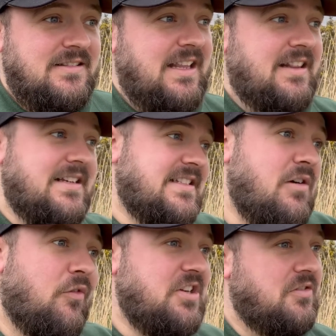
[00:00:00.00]
They're still
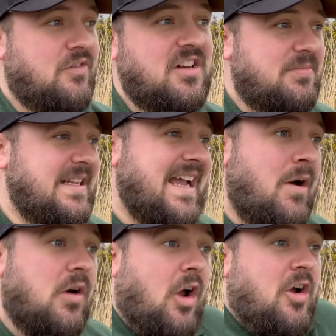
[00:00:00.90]
fish in front of me
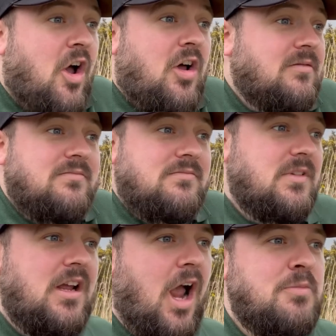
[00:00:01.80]
now.
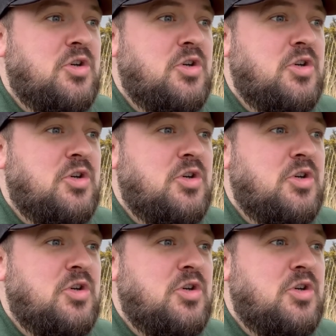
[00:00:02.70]
I'm